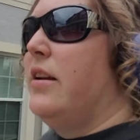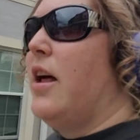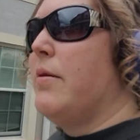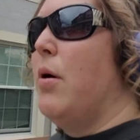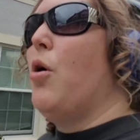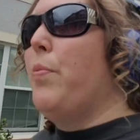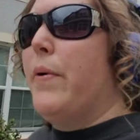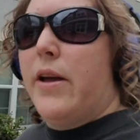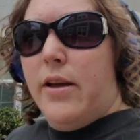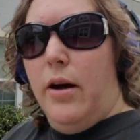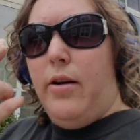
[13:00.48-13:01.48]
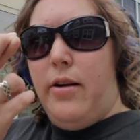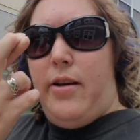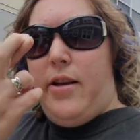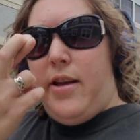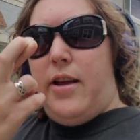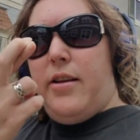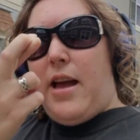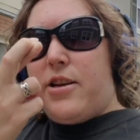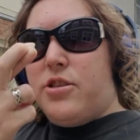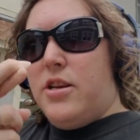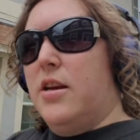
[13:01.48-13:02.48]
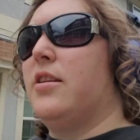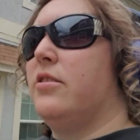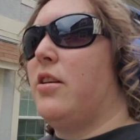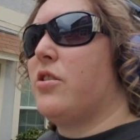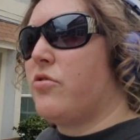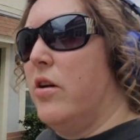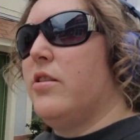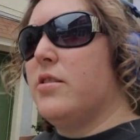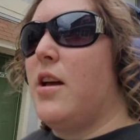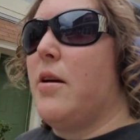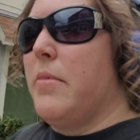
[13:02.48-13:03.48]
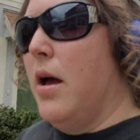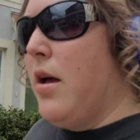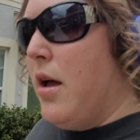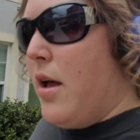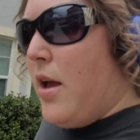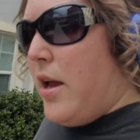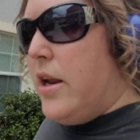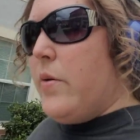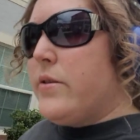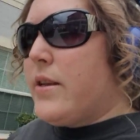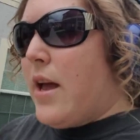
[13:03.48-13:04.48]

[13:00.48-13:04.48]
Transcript: I'm hoping it actually does rain this time. Anyways,